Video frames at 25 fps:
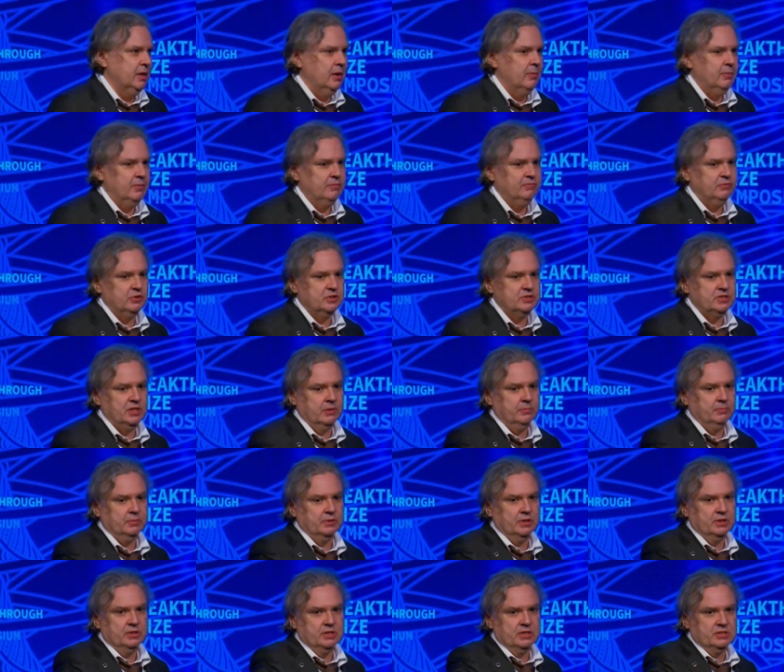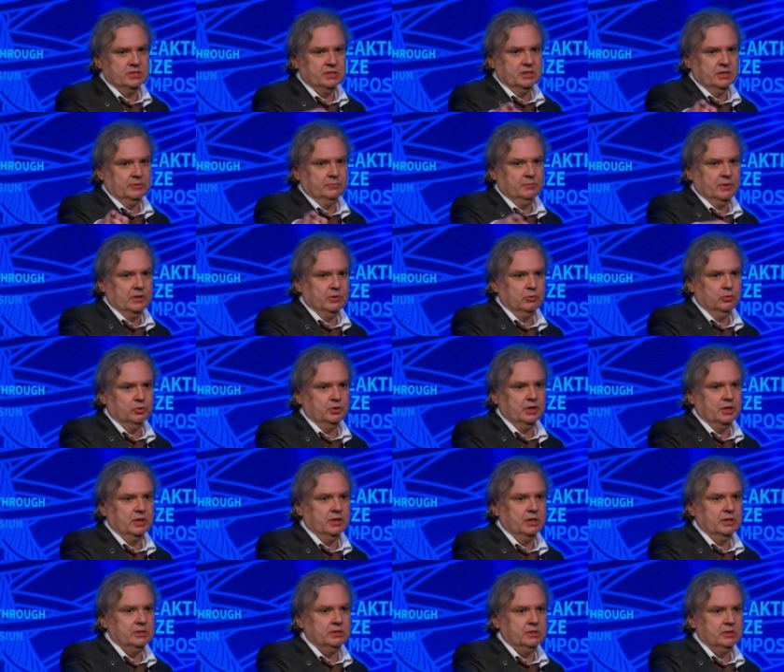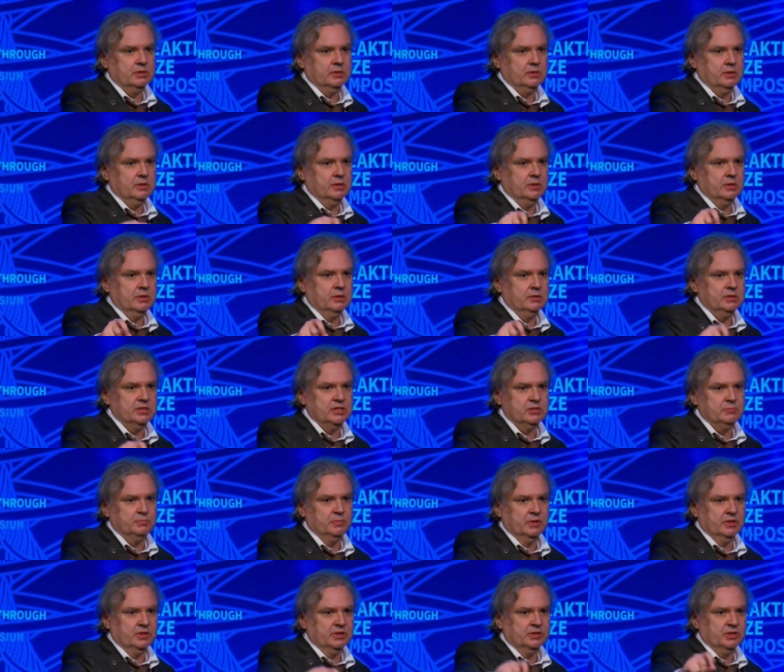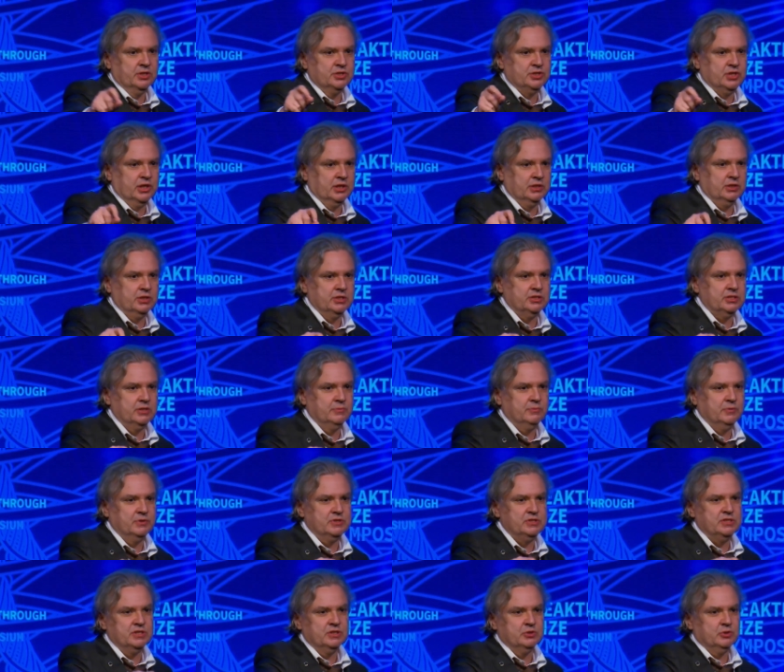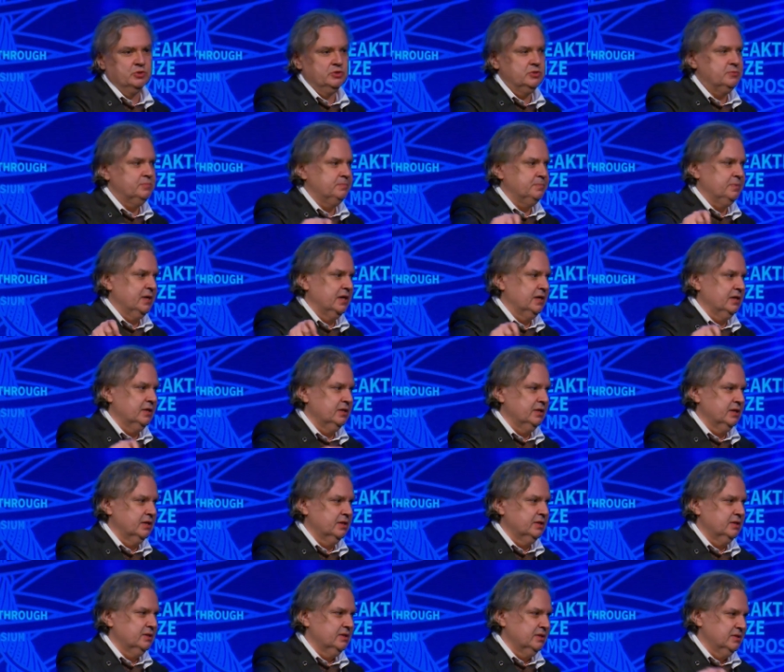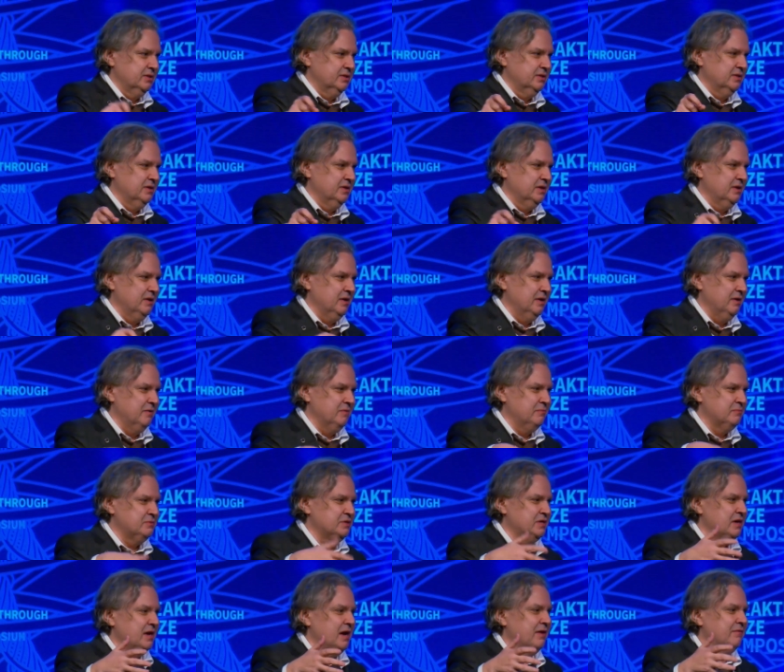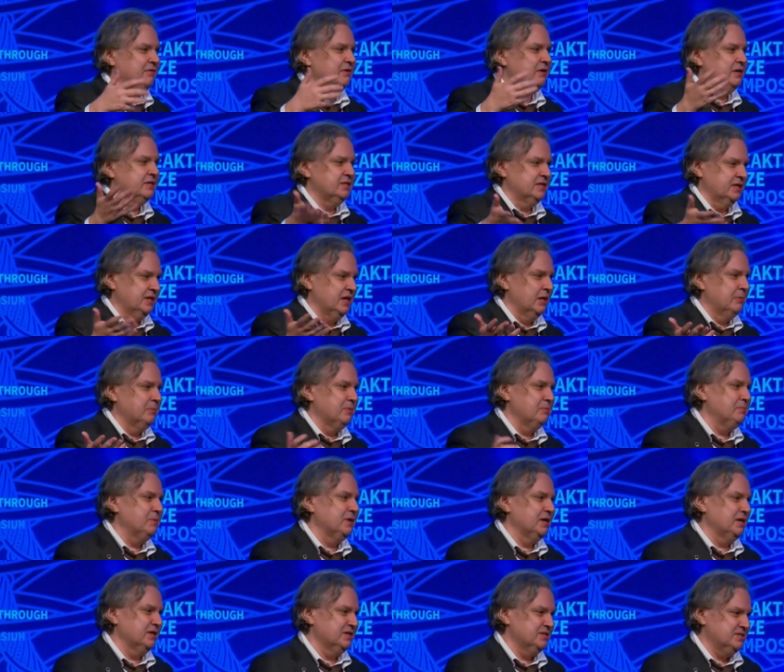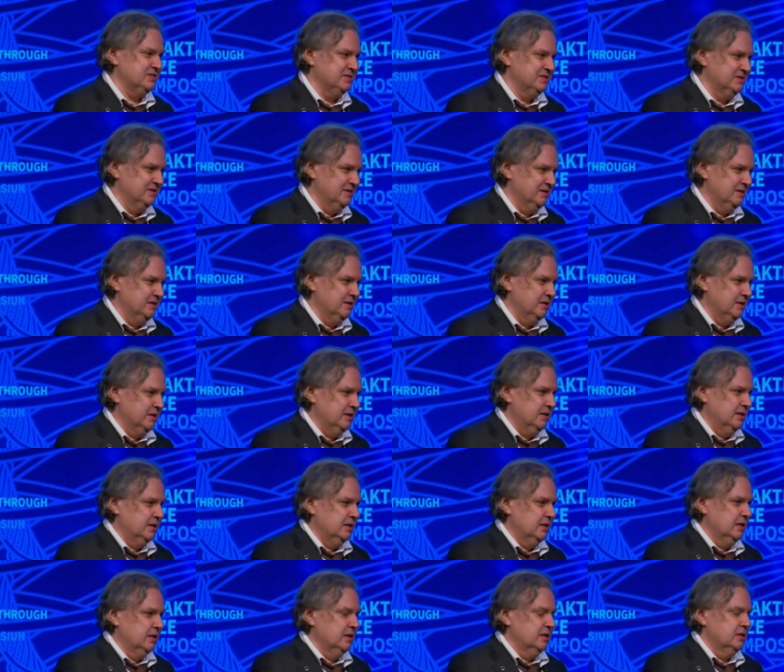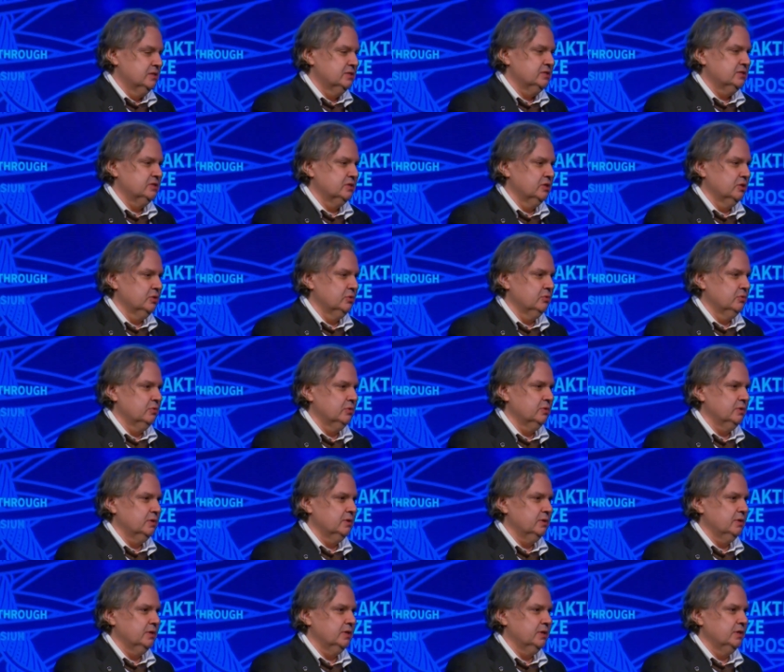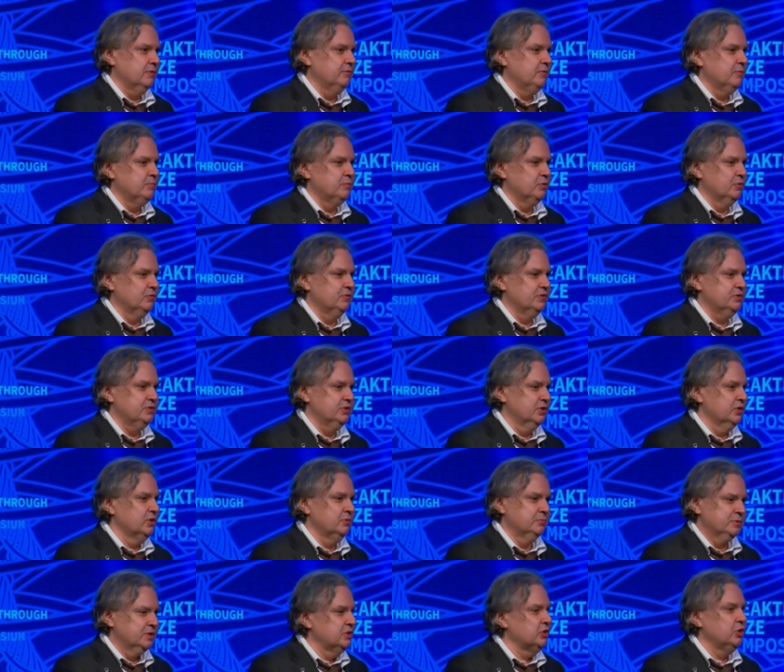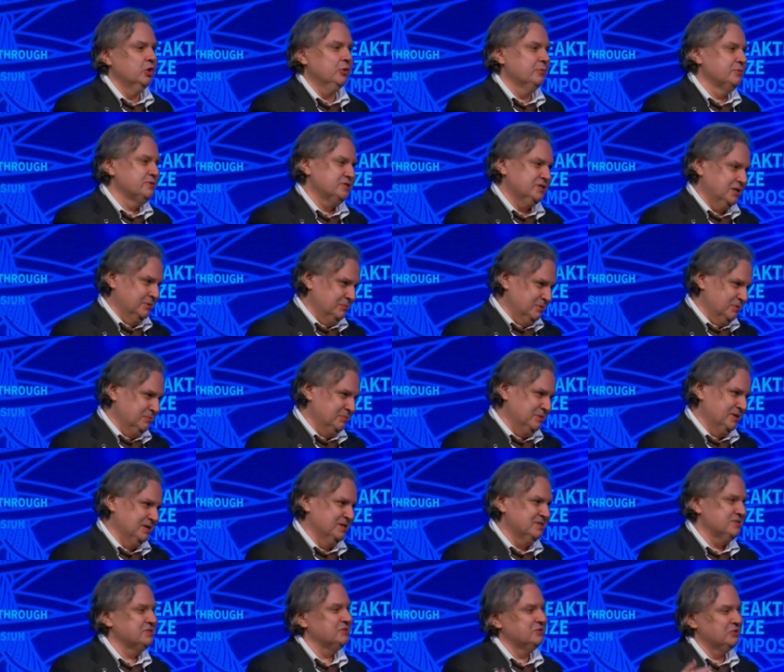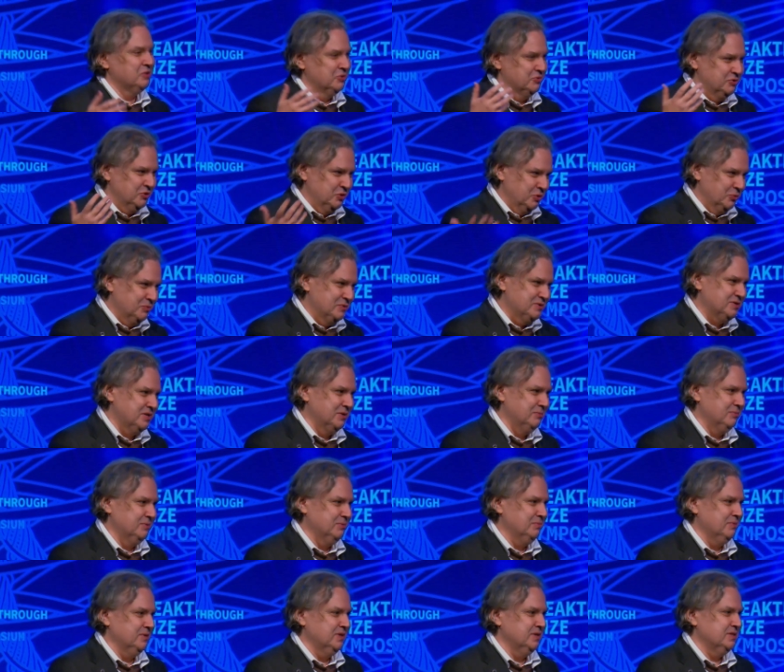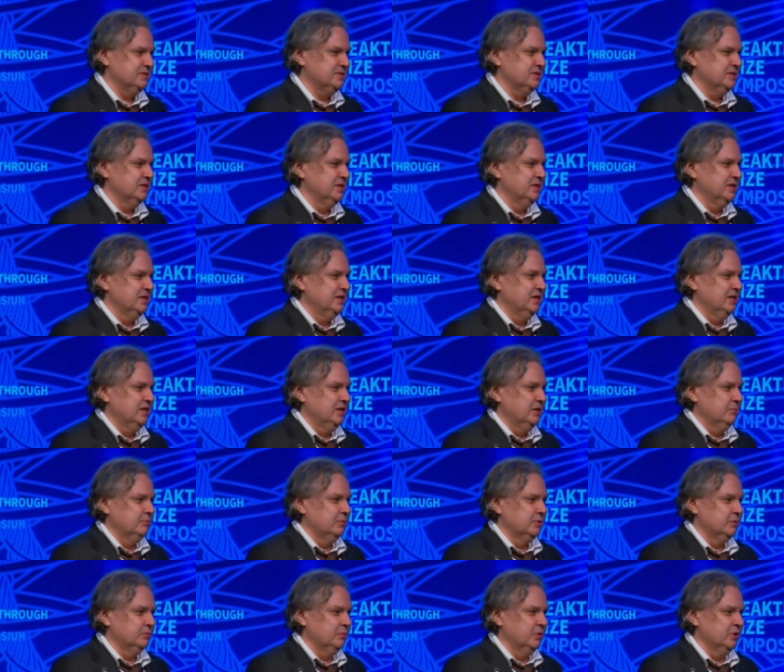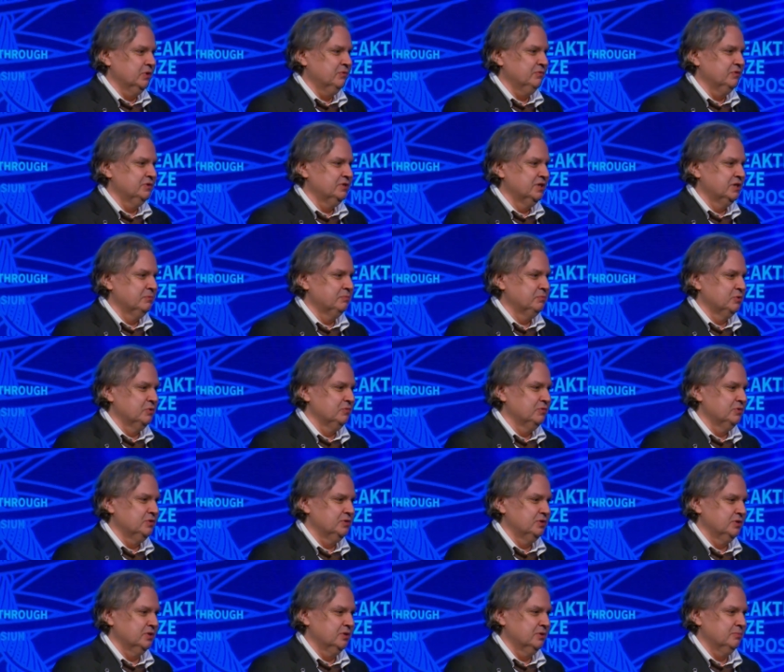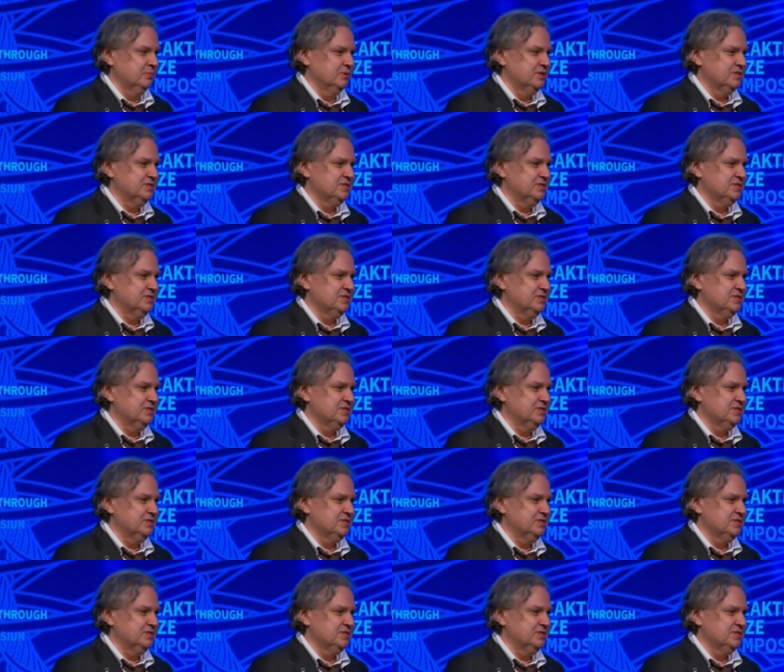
I mean, for example, in this thing, we are looking at uh, these billiard trajectories, and we see those parallel, uh, every, they come in pairs. So if you prove a theorem that they always come in pairs, you know they always come in pairs. But what if you didn't prove a theorem?